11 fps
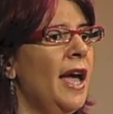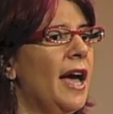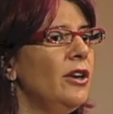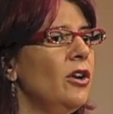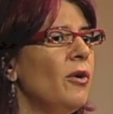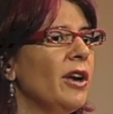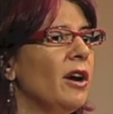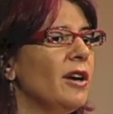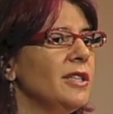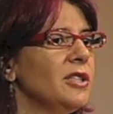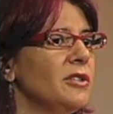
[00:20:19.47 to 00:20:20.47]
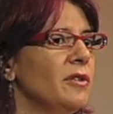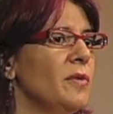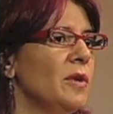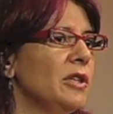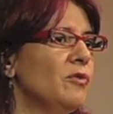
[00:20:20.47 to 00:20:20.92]
and knowing our history
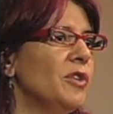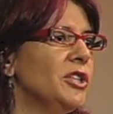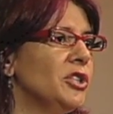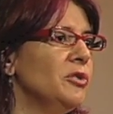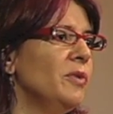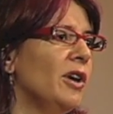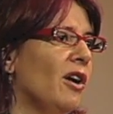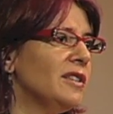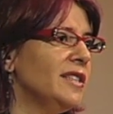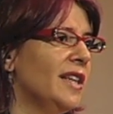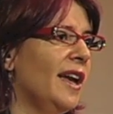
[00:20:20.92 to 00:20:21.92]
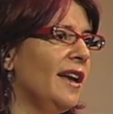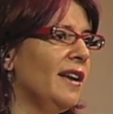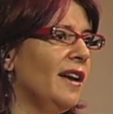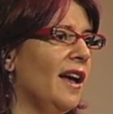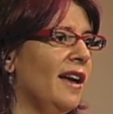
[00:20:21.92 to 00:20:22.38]
will enrich who we are
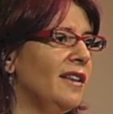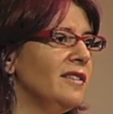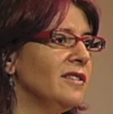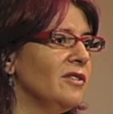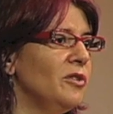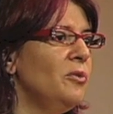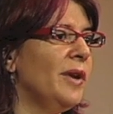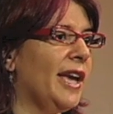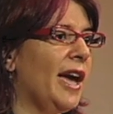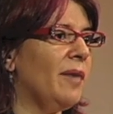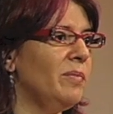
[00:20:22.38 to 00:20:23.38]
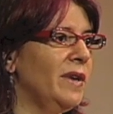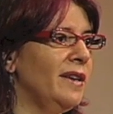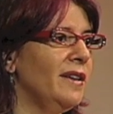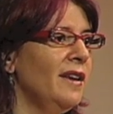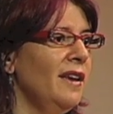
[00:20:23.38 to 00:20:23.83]
today and who we can be.
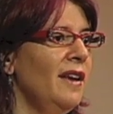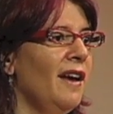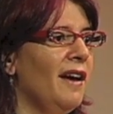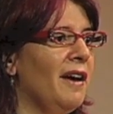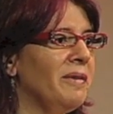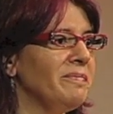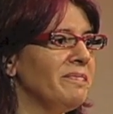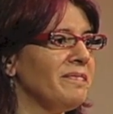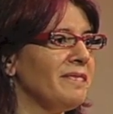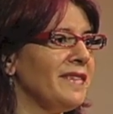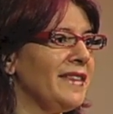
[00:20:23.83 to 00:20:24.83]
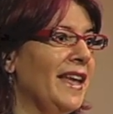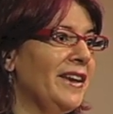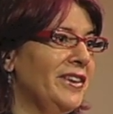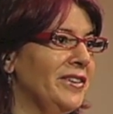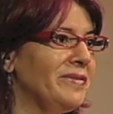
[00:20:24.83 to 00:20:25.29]
Um,
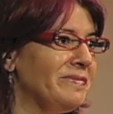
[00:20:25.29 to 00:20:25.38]
thank you.